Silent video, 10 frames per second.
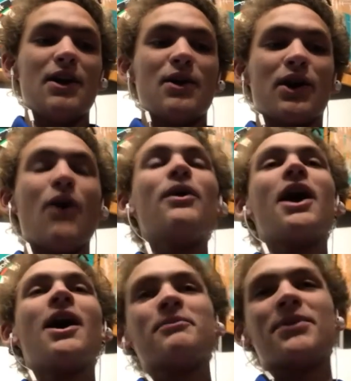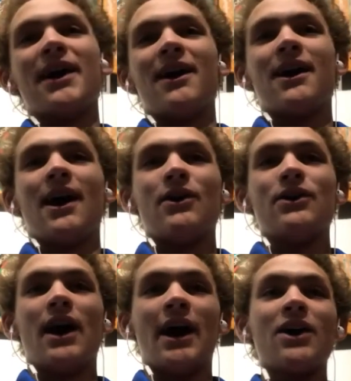going up there,
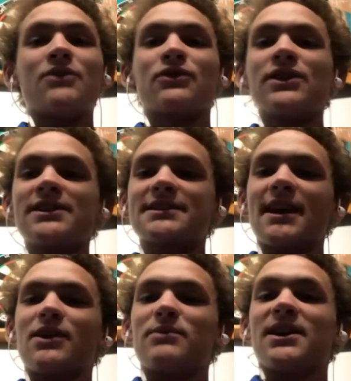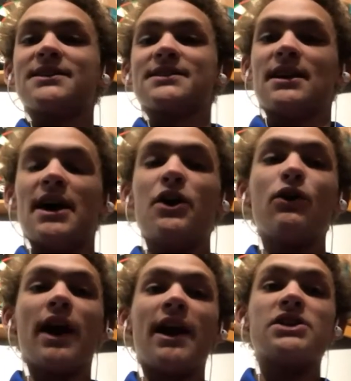I got really scared because I
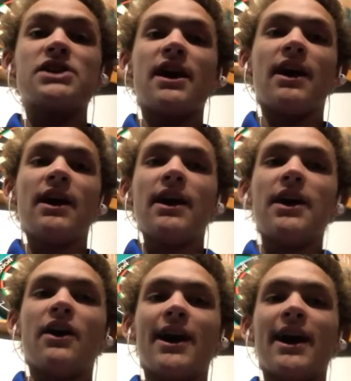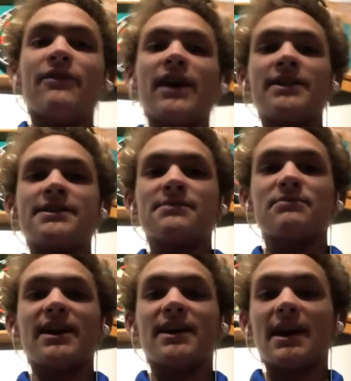know AJ and I have had some
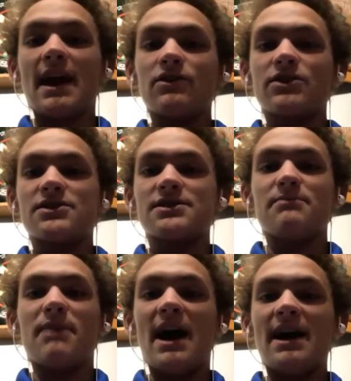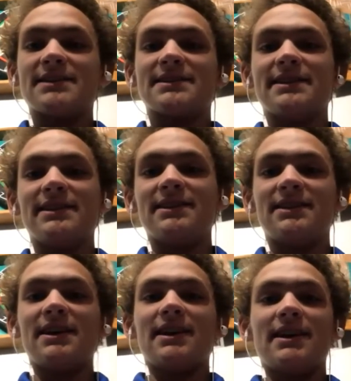like encounters in the past, and
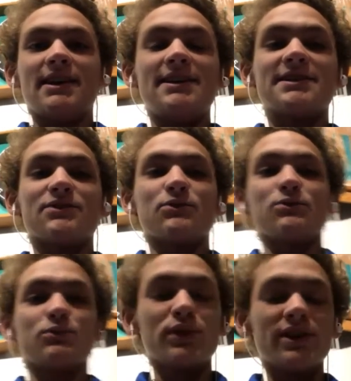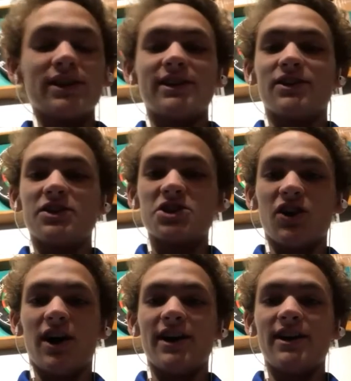he's a really good
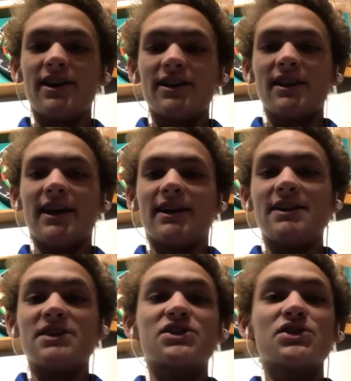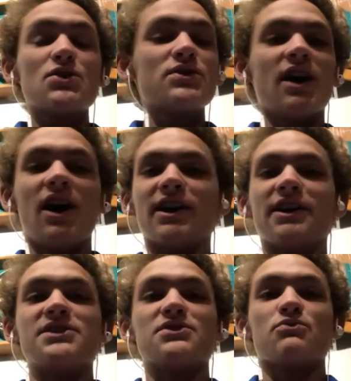shot. Like, he's so young
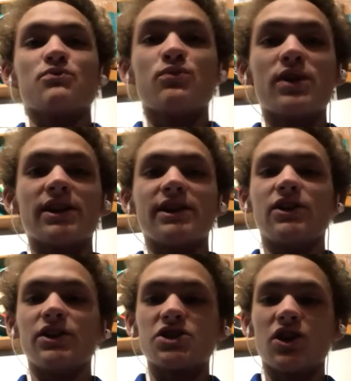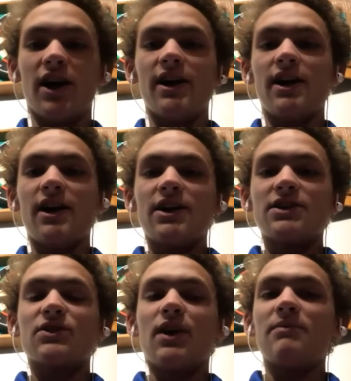and he's a really good shot.
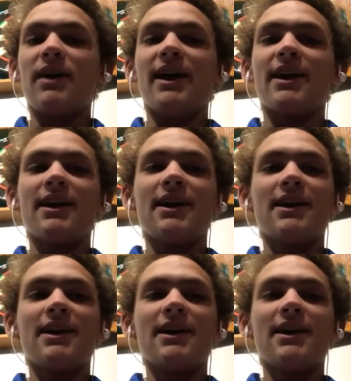So I'm like,